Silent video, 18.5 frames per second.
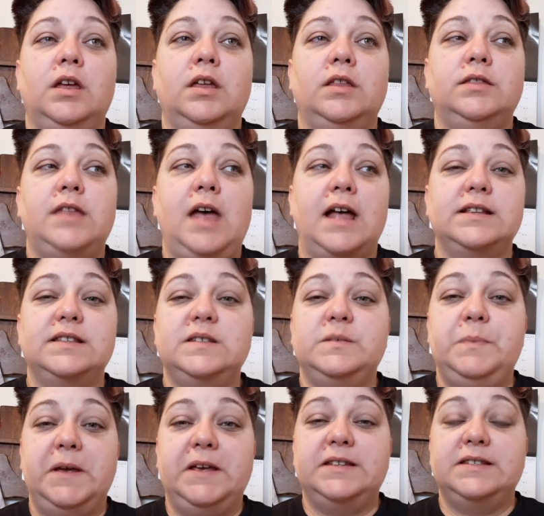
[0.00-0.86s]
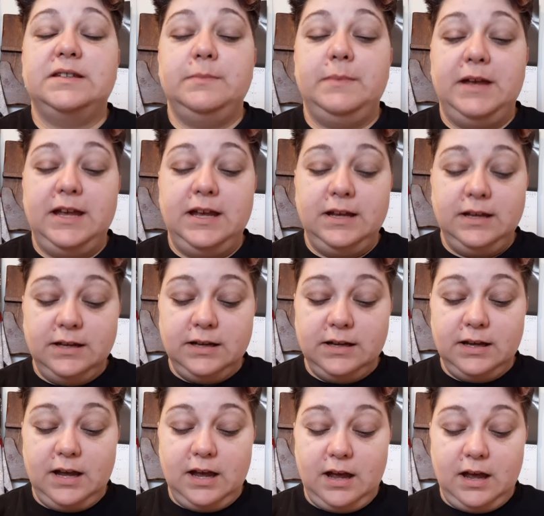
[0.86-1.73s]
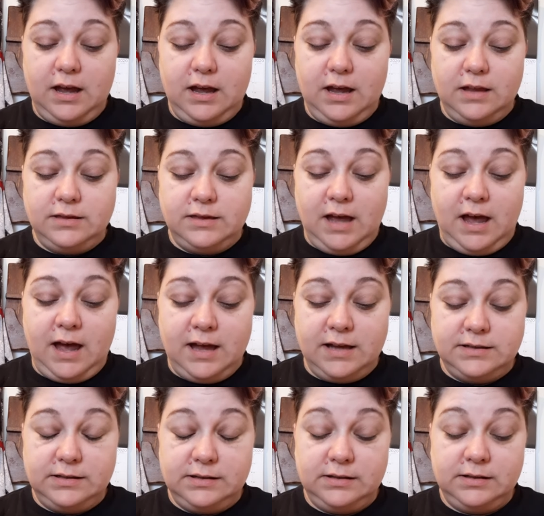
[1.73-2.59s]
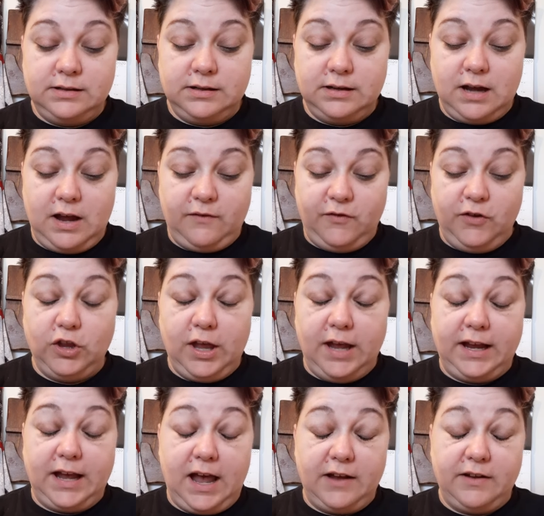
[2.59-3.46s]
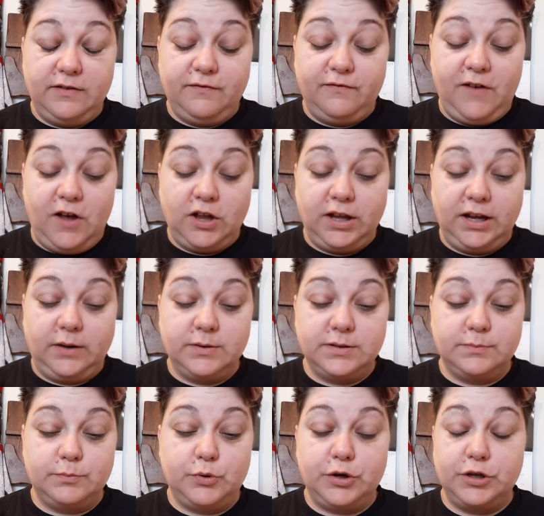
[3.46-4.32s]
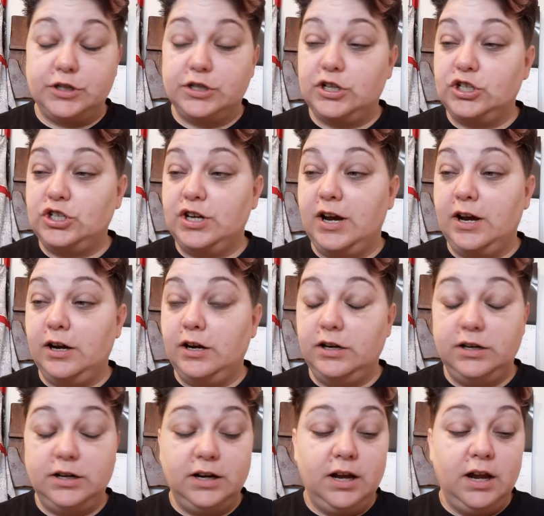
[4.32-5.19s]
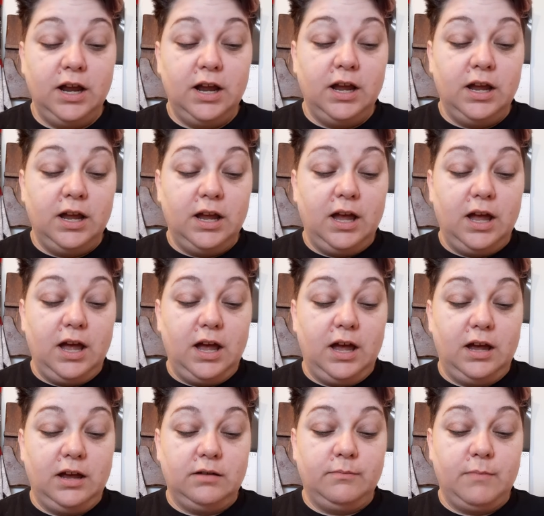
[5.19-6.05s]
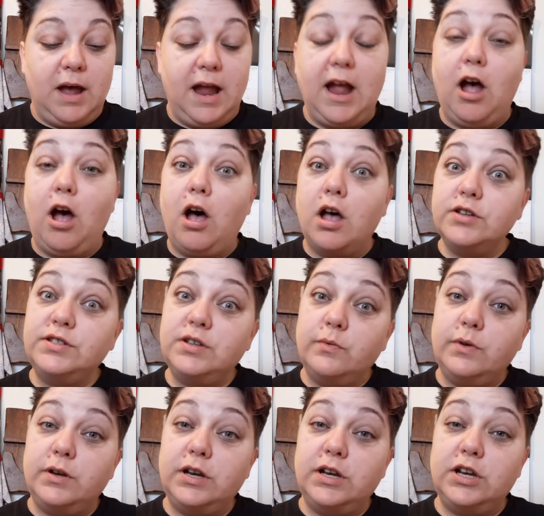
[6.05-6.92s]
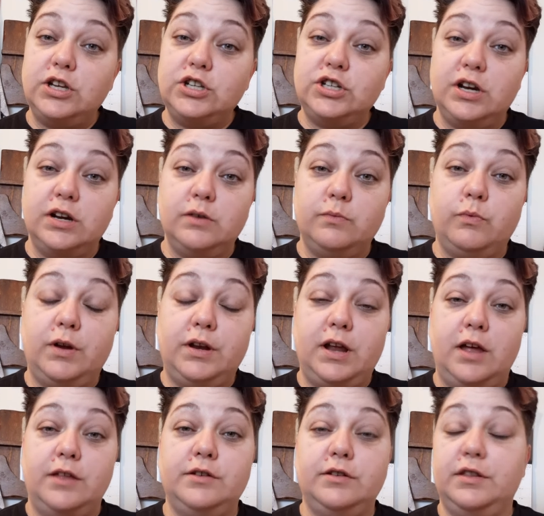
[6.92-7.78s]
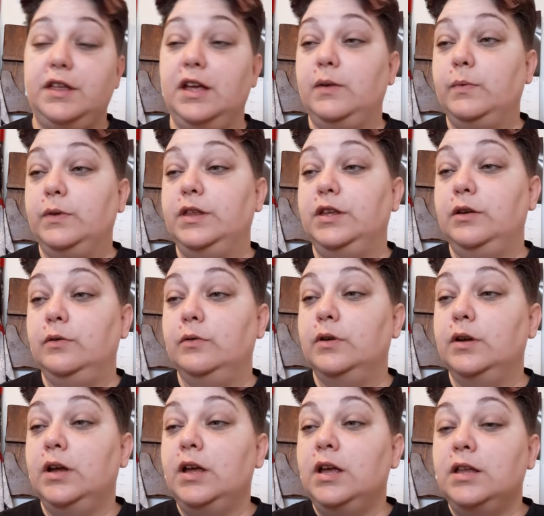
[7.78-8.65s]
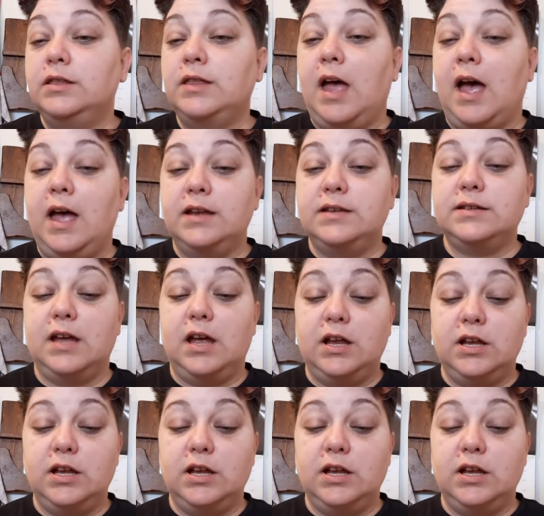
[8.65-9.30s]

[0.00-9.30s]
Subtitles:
that speaks to me, that I felt like it was important to share. I also wanted to share one other thing with you, that